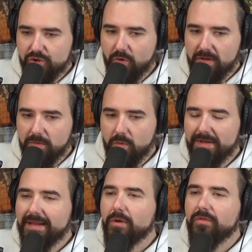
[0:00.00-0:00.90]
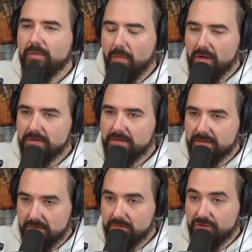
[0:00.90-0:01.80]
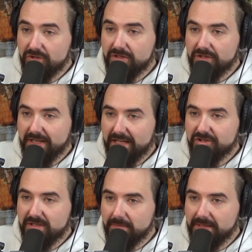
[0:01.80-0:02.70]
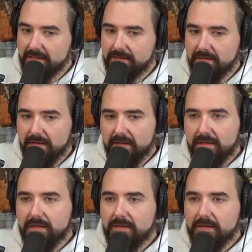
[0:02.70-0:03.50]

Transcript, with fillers: enjoy them. You went down to Vermont to just to catch Tim Dillon. I love